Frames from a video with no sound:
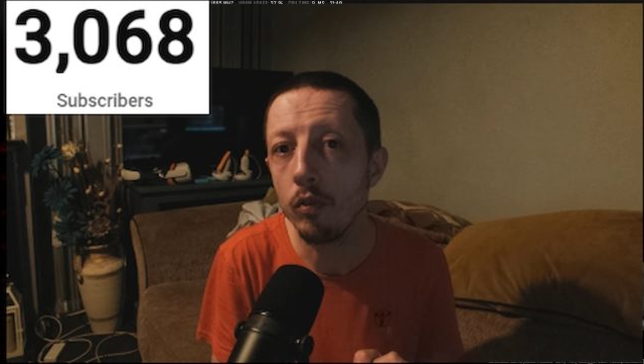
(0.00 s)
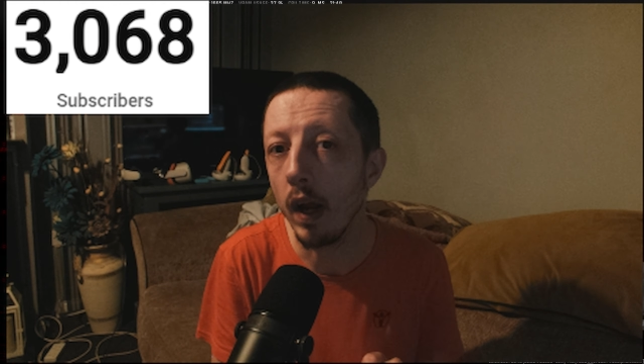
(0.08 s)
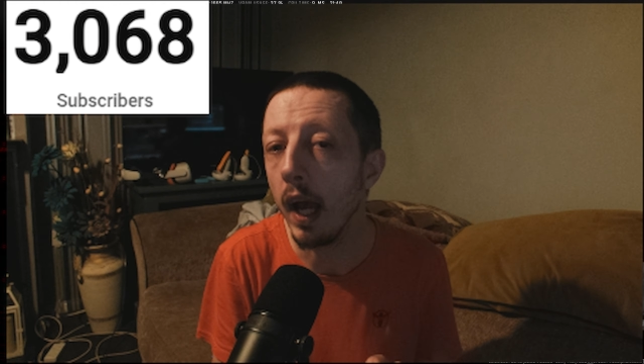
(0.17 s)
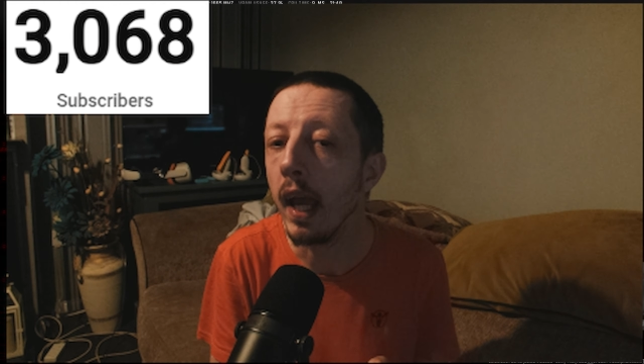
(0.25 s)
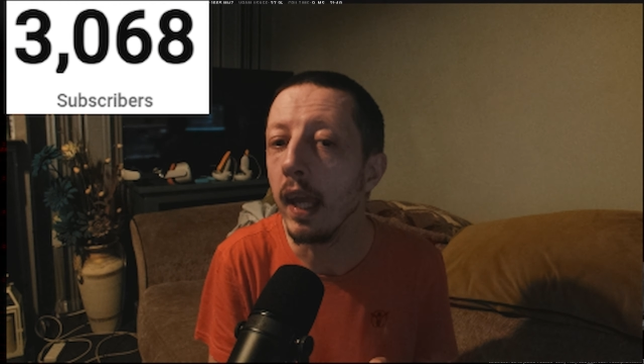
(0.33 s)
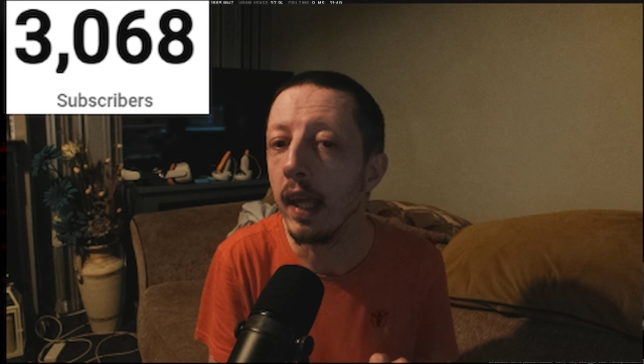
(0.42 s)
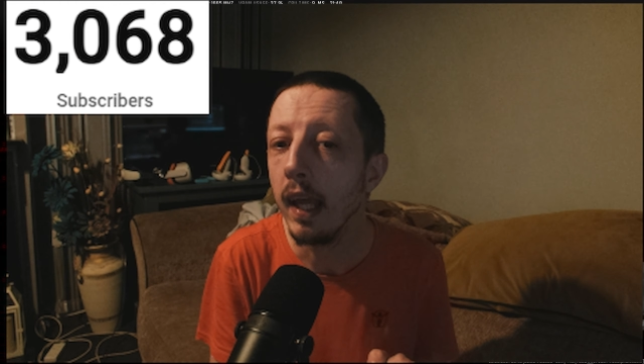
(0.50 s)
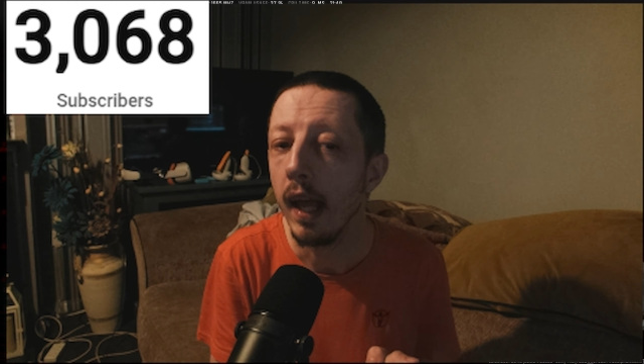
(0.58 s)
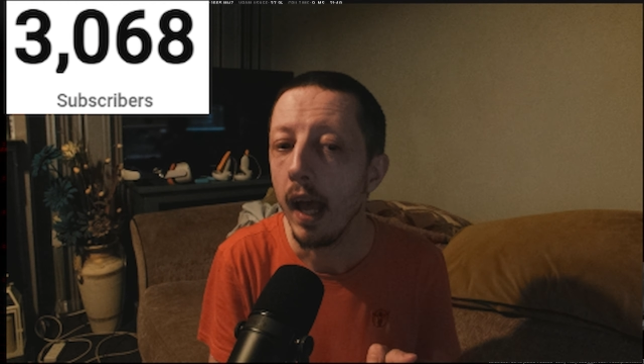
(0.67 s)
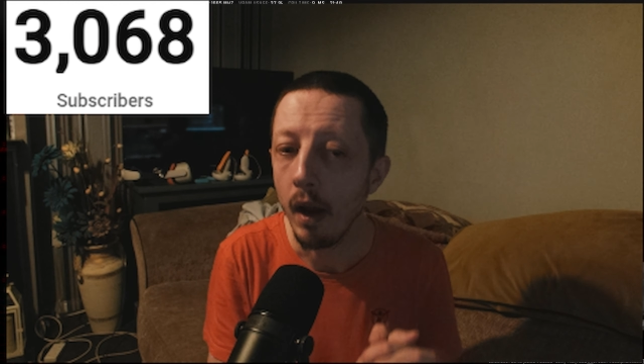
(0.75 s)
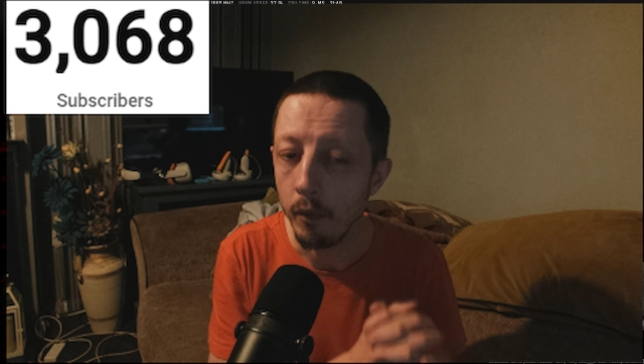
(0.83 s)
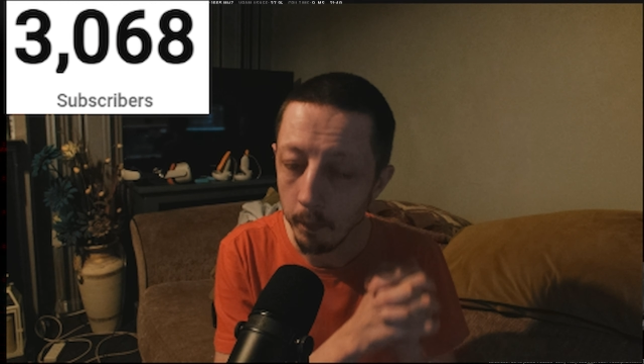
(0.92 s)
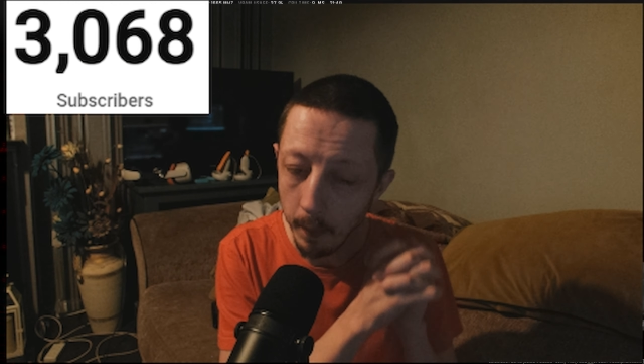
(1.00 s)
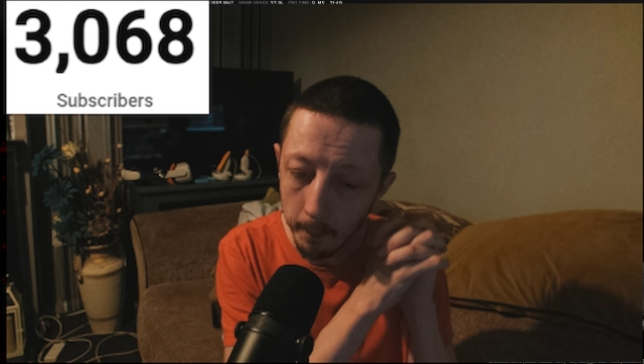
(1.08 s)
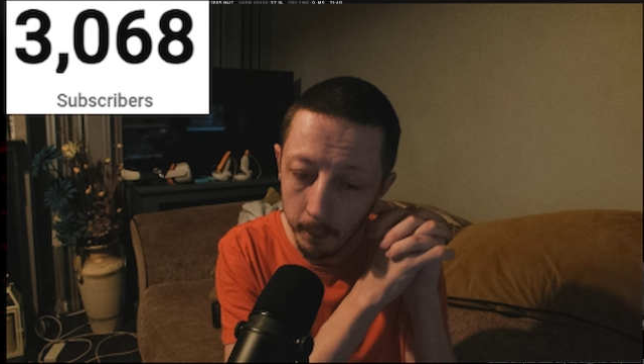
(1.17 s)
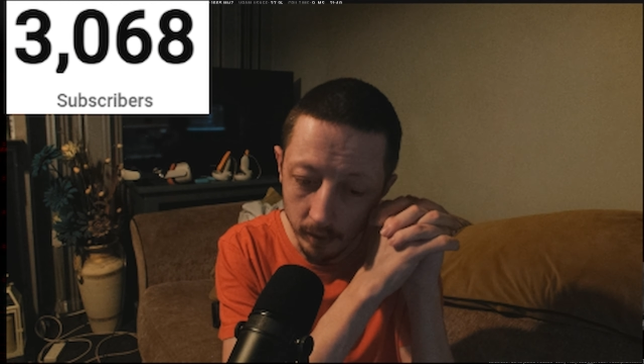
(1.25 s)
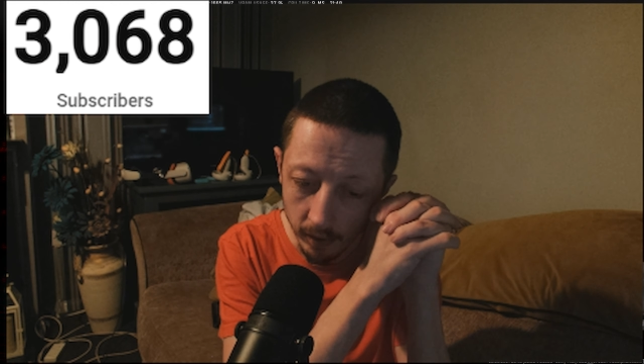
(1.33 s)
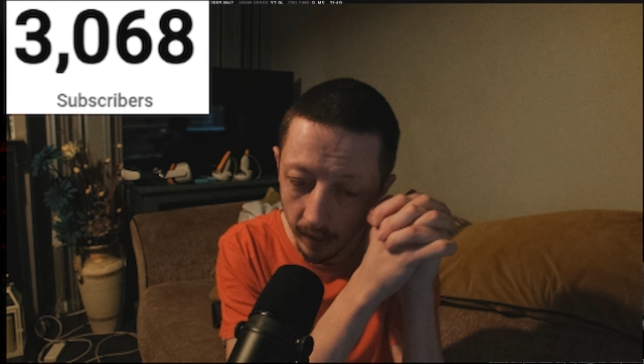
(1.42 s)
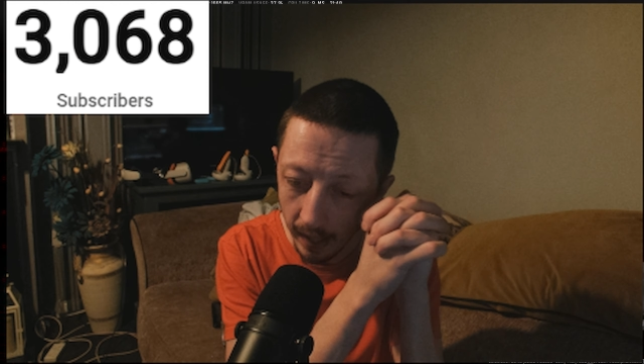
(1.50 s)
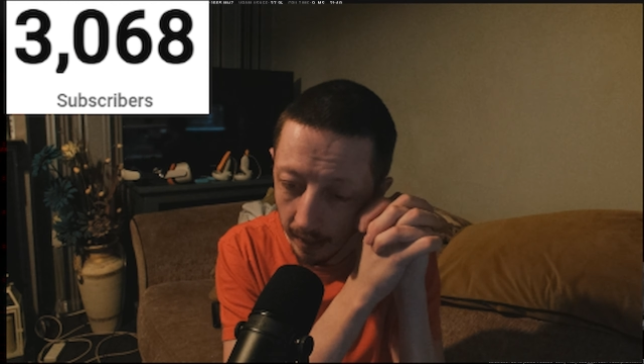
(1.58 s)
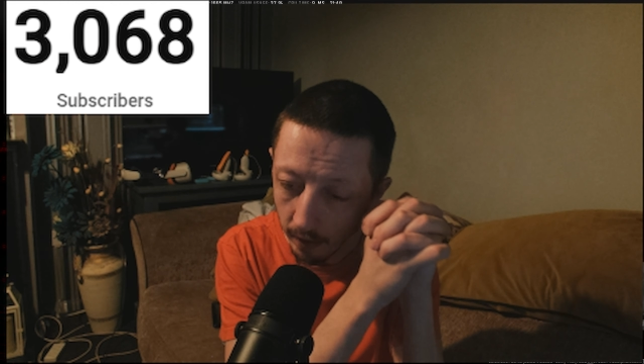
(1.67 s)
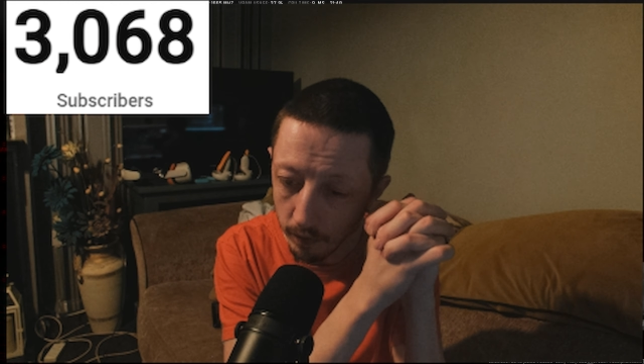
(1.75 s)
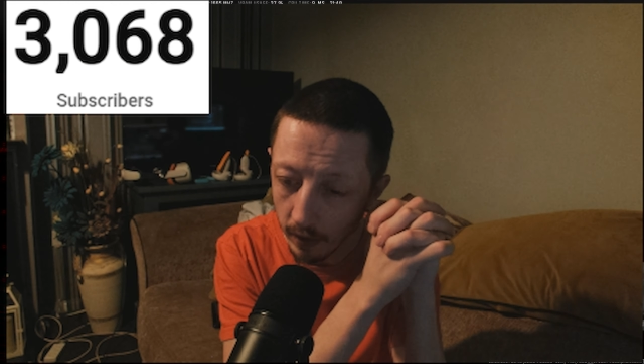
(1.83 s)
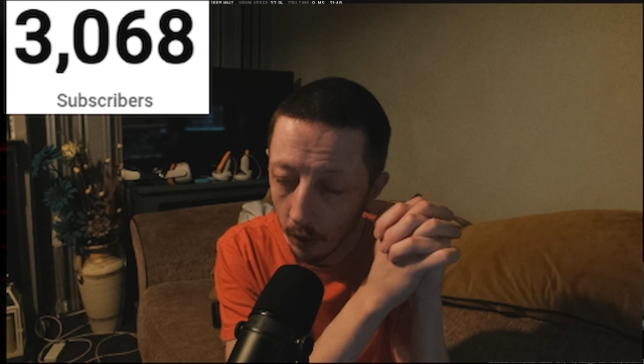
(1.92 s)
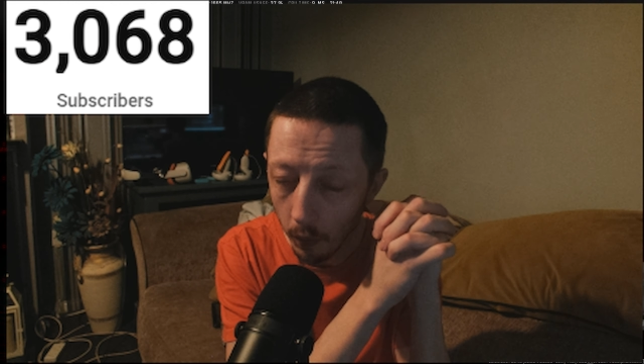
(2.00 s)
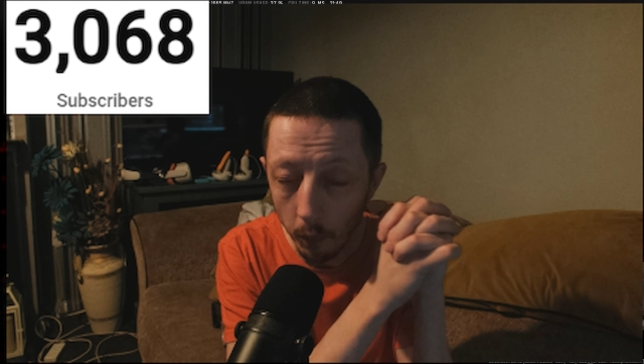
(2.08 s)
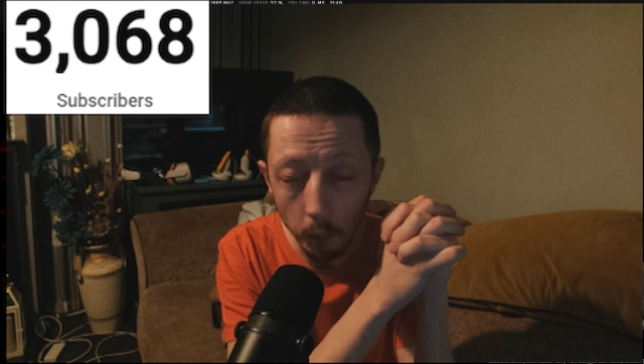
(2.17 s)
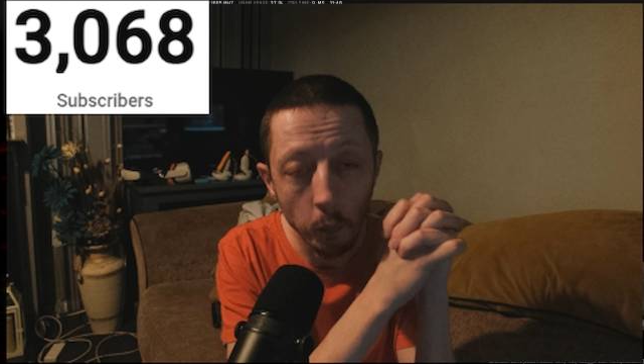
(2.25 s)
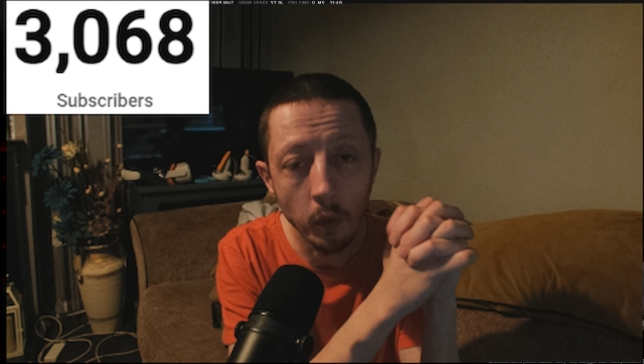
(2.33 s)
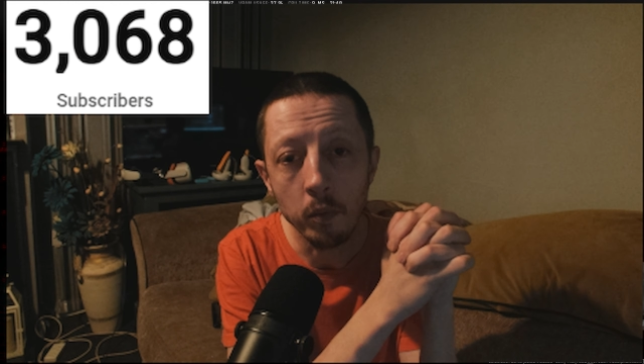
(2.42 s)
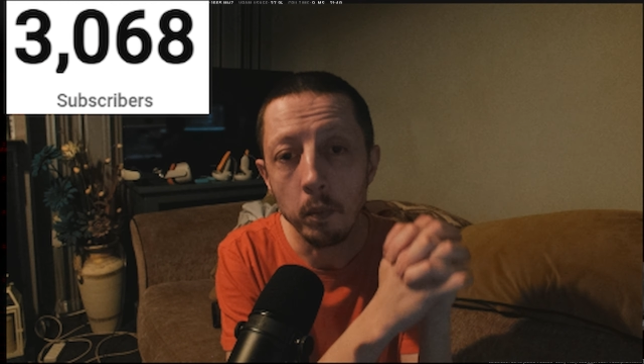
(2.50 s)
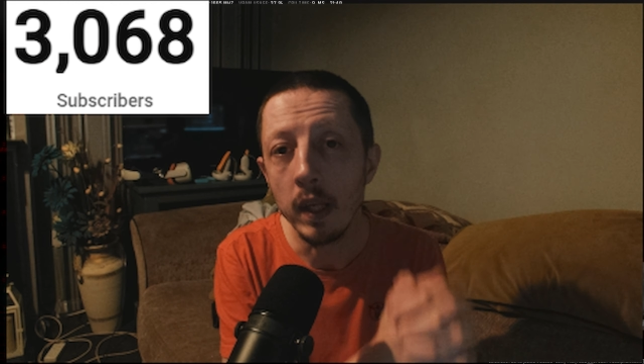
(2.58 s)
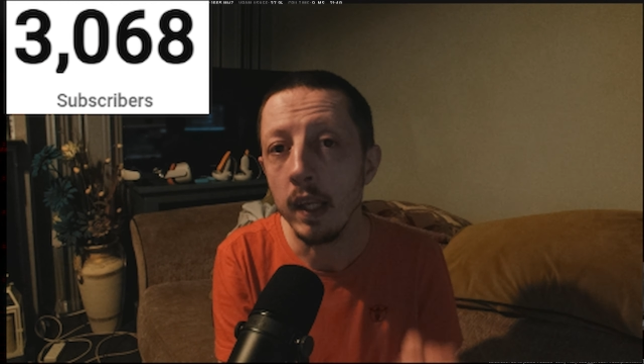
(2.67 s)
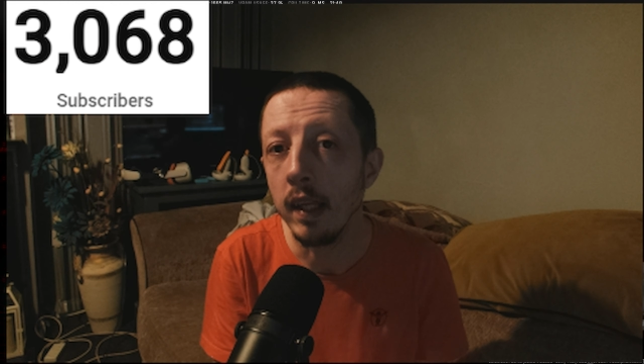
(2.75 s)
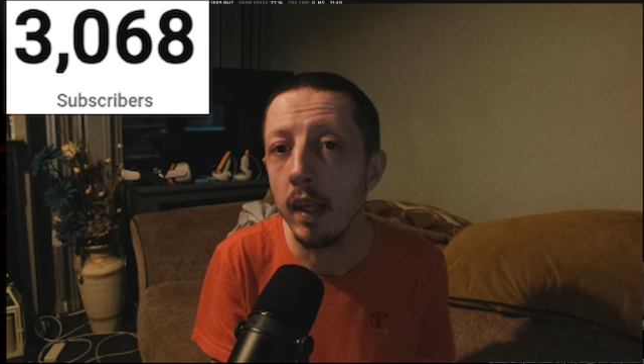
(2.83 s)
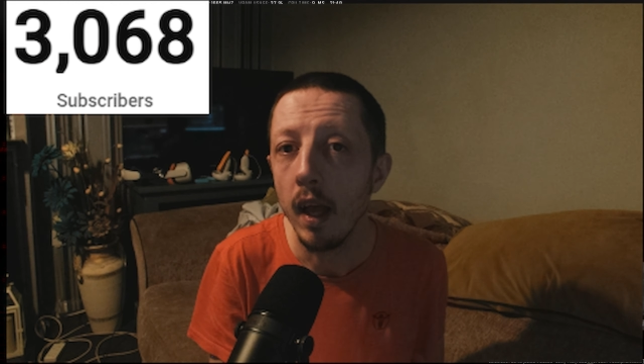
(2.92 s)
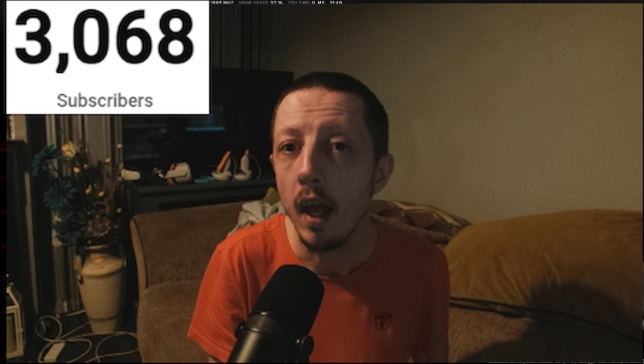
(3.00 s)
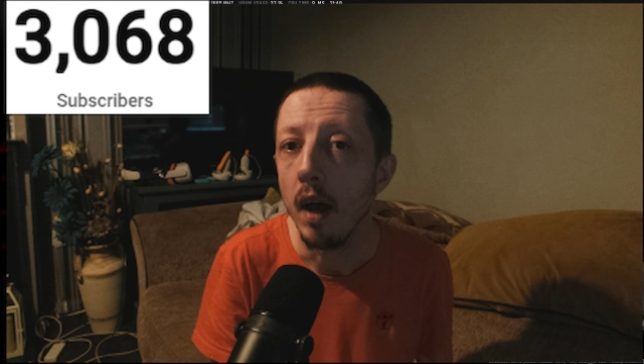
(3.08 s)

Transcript: try and remember to like the video, would be